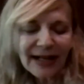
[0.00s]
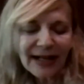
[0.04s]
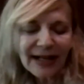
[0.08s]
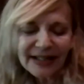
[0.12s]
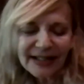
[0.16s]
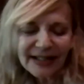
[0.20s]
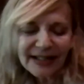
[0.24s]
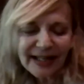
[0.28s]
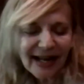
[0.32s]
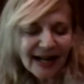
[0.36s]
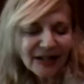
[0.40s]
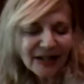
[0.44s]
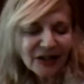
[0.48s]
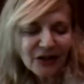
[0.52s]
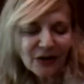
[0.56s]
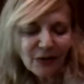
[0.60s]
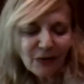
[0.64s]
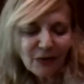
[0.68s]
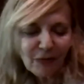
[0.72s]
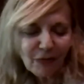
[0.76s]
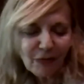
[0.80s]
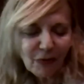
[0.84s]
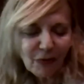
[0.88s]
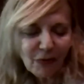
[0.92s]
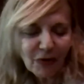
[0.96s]
educational
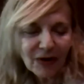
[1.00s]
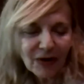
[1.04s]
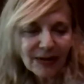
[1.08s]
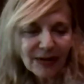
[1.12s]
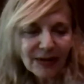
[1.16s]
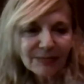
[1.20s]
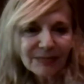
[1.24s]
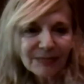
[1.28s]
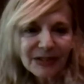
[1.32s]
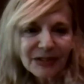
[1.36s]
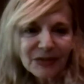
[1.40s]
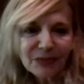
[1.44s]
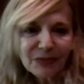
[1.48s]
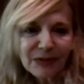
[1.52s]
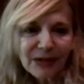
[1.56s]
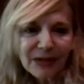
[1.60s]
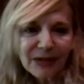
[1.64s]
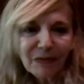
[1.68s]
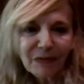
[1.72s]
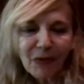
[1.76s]
forums with